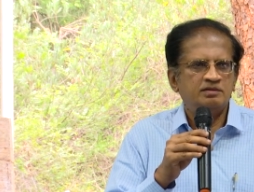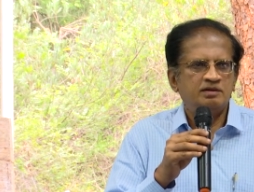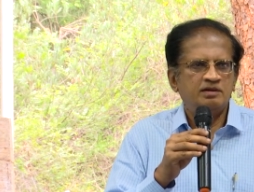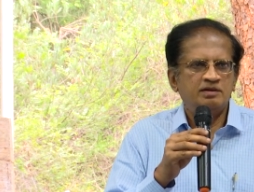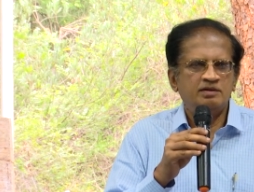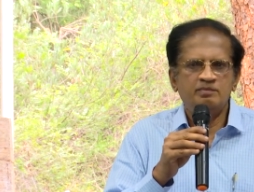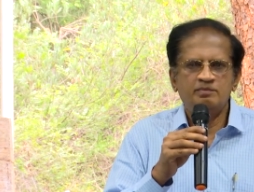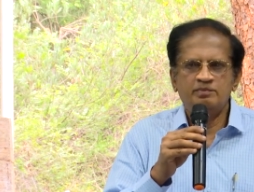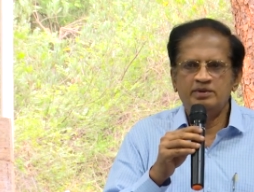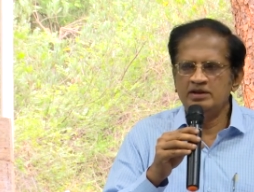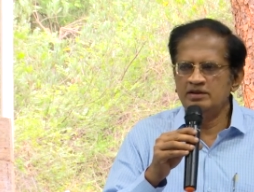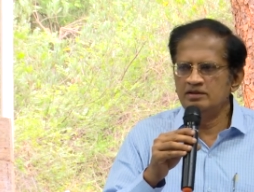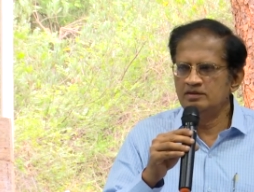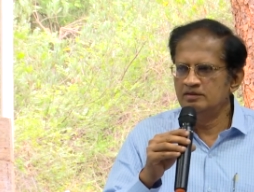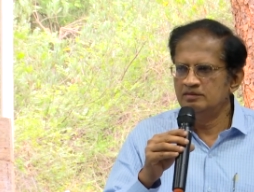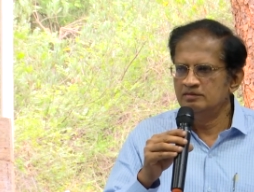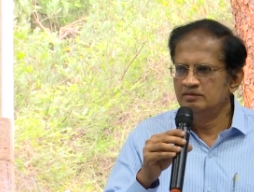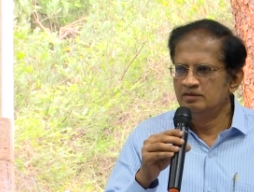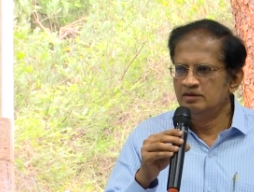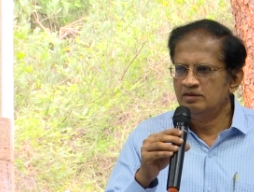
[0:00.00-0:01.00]
and
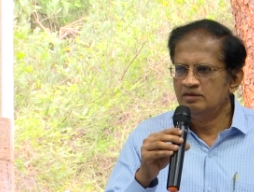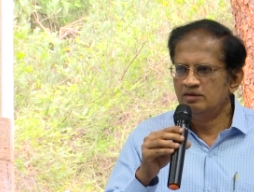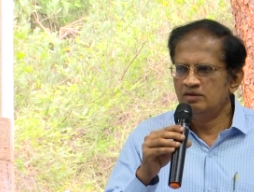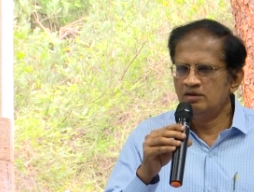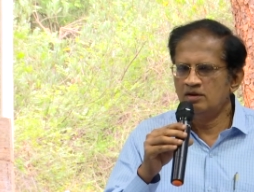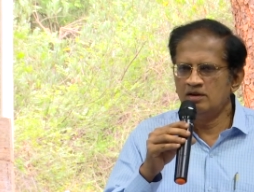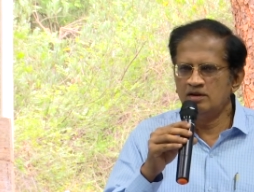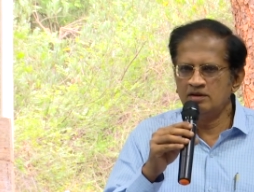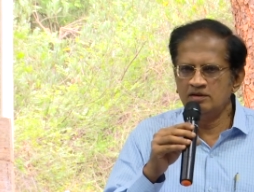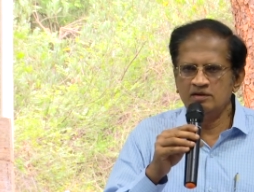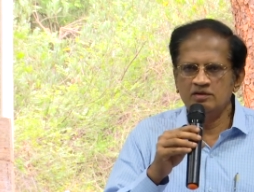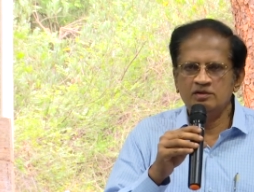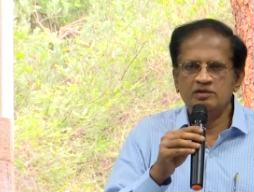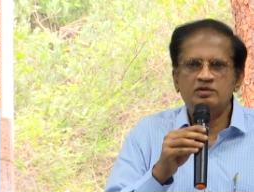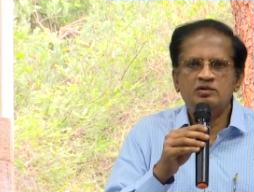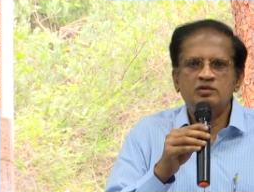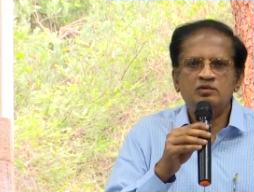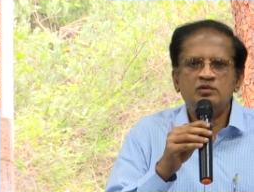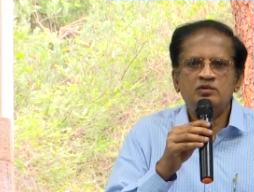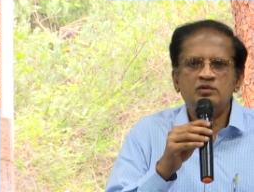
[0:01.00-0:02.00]
bring laurel
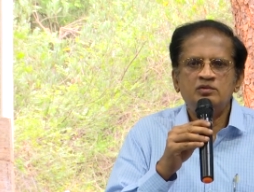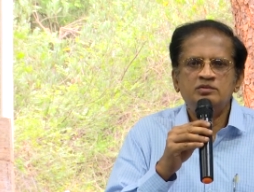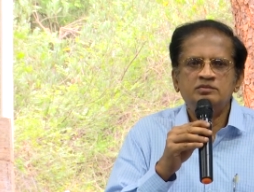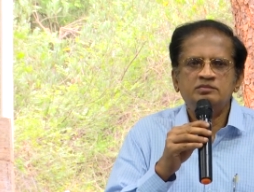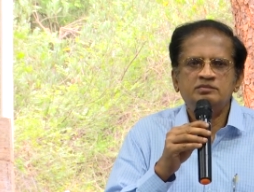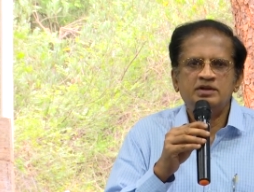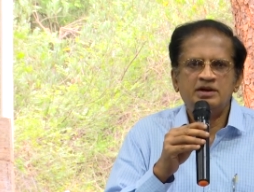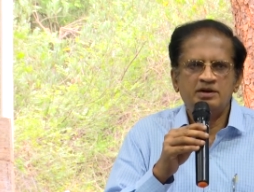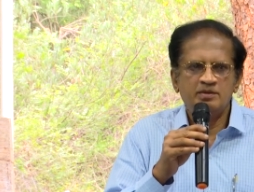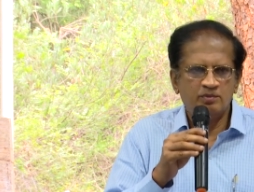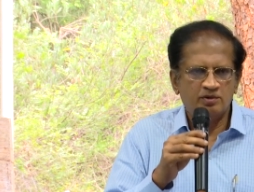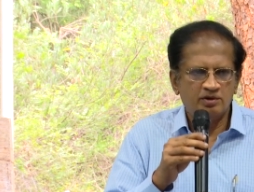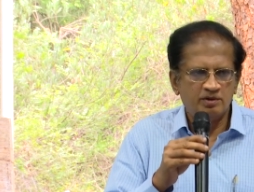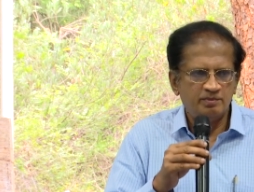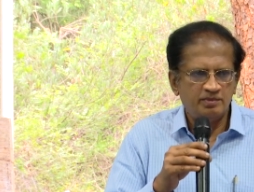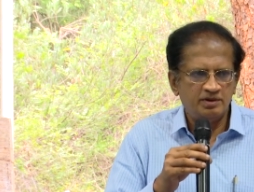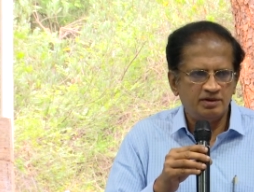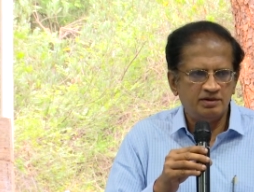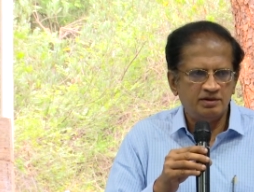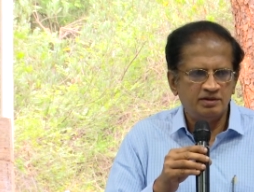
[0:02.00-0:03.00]
to the
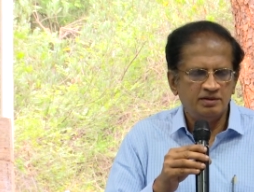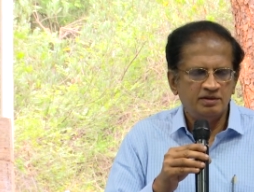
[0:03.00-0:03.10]
department.